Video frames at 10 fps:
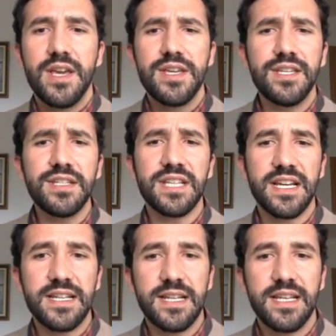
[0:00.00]
She
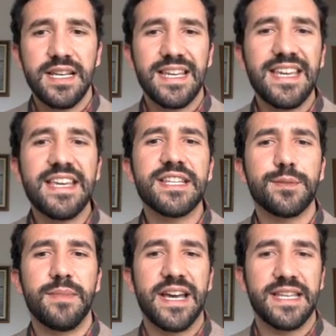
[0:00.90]
said, he
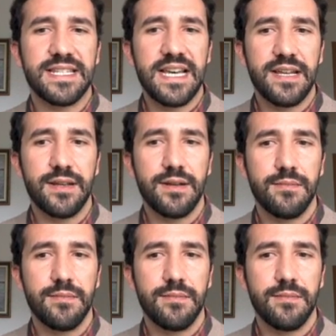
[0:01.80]
is my son.